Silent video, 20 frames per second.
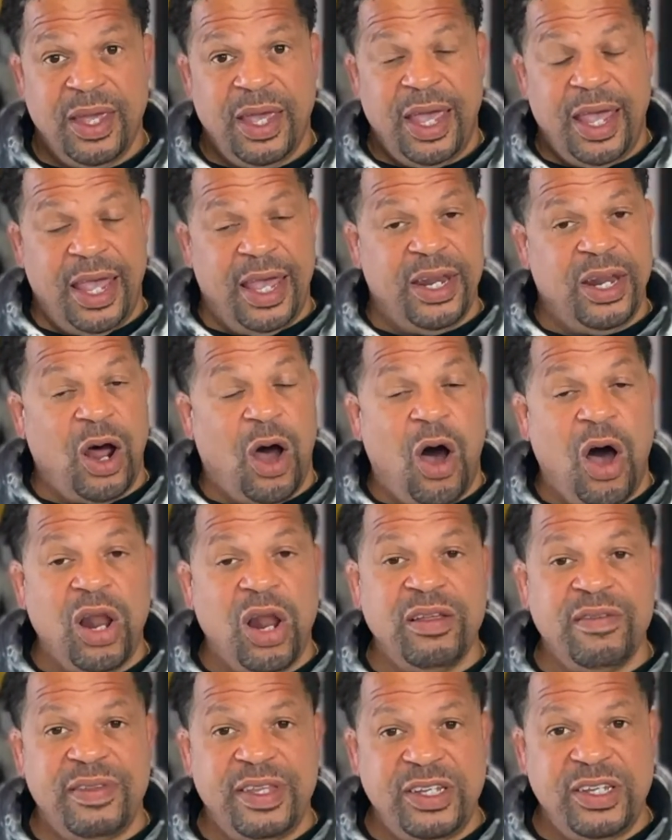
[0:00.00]
And all
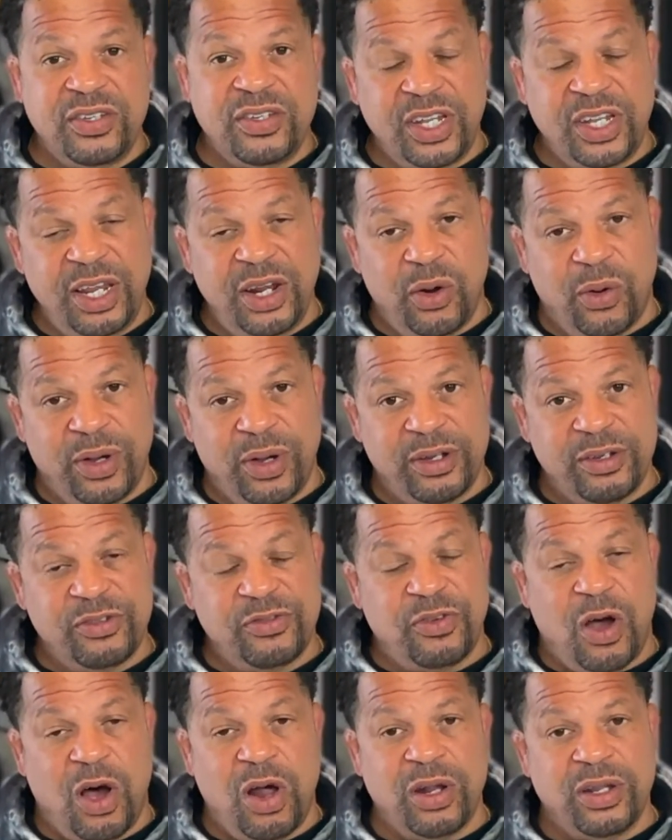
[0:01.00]
of these seed oils
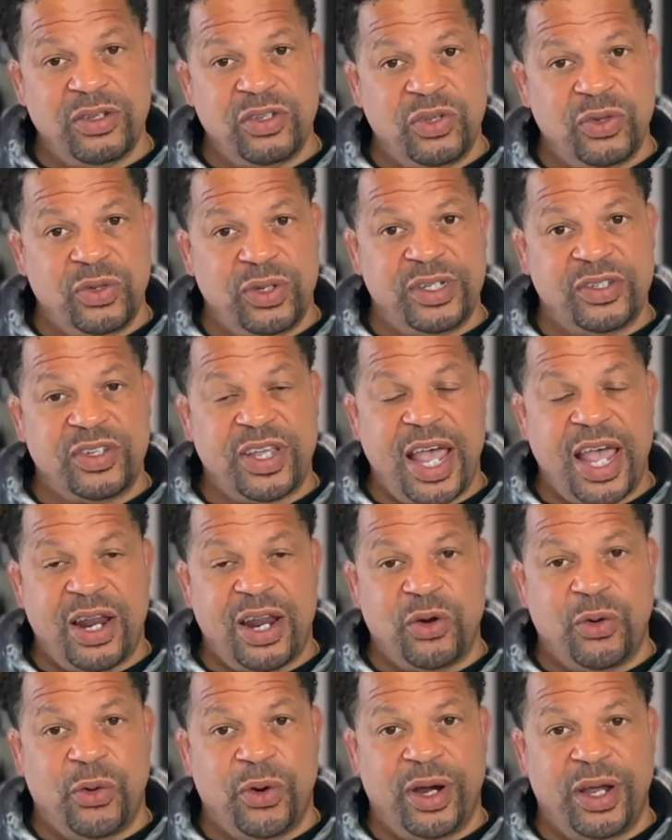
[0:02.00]
fall into this
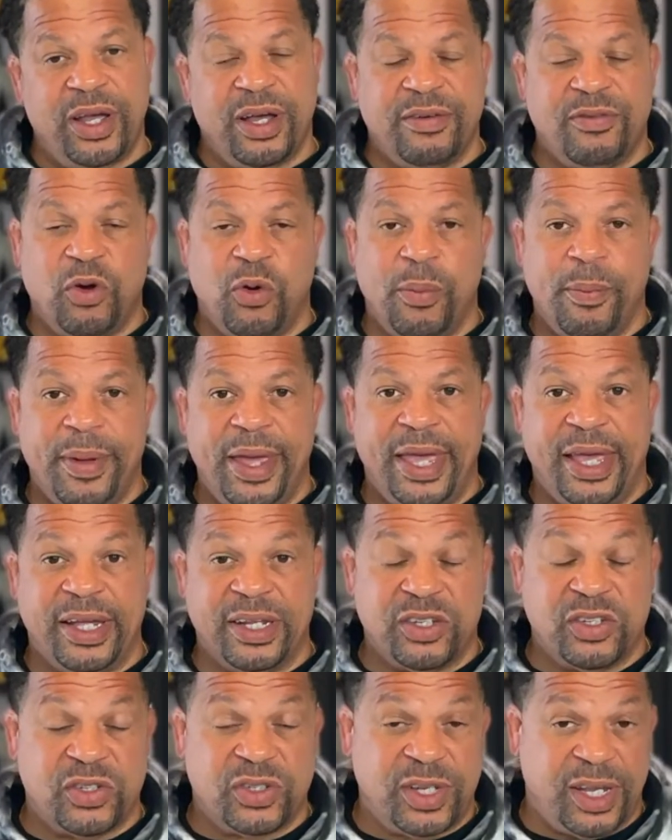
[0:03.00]
category of
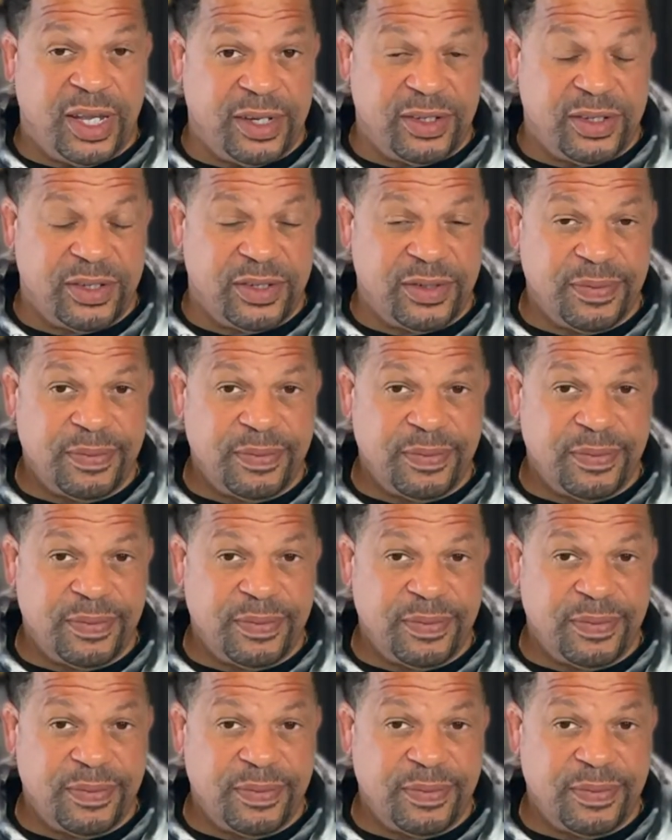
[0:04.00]
omega-6.